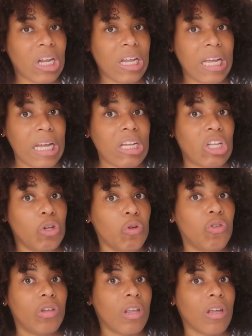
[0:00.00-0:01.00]
get
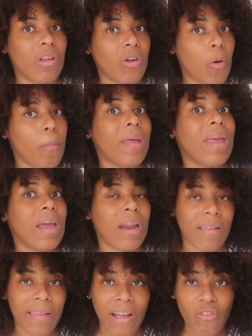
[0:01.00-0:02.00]
used to to, you know, being in
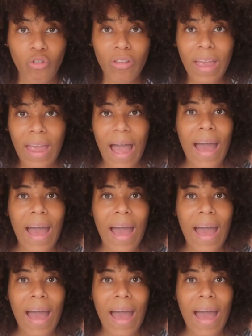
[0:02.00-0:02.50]
a central state.